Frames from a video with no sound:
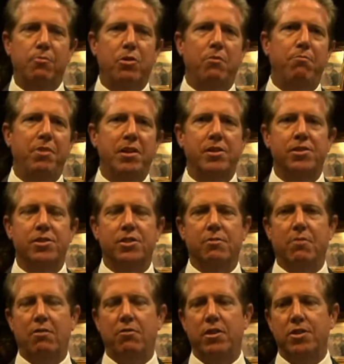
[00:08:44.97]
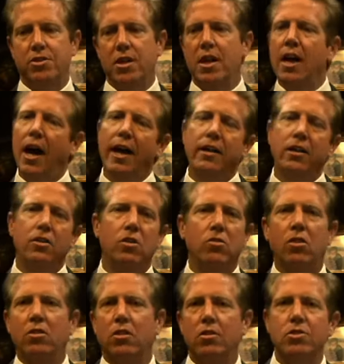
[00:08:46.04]
to put pins in my wrist, I can no
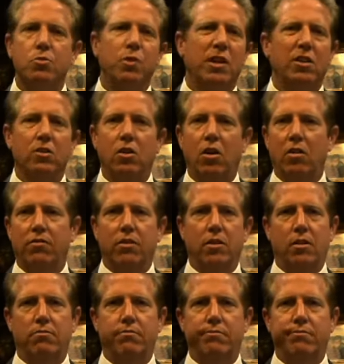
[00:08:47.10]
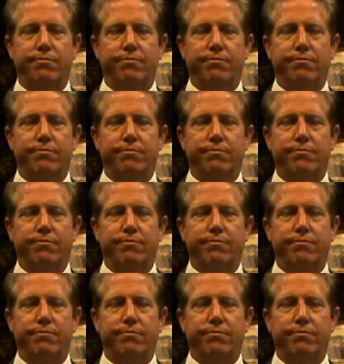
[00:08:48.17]
longer swing a golf club.